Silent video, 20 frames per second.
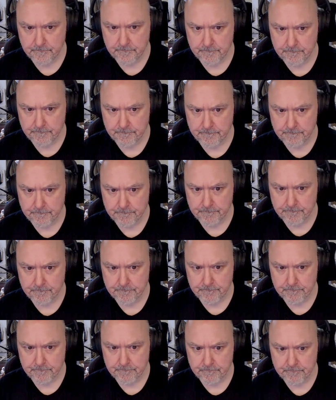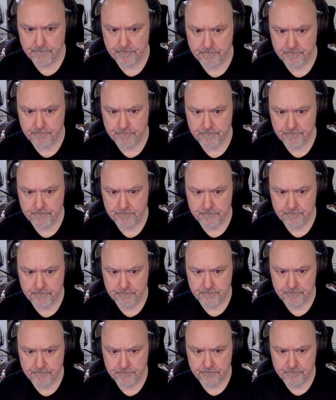
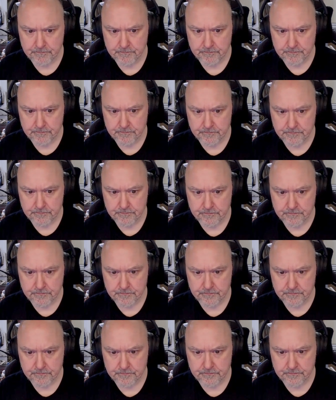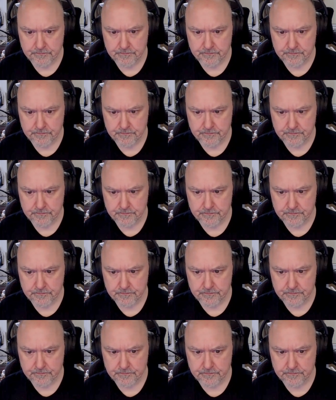
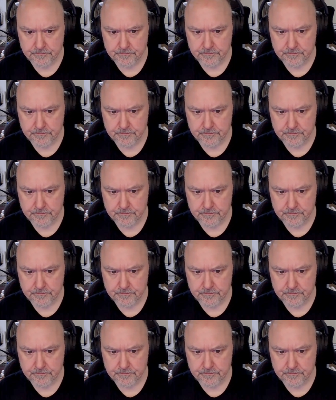No one is speaking in this clip.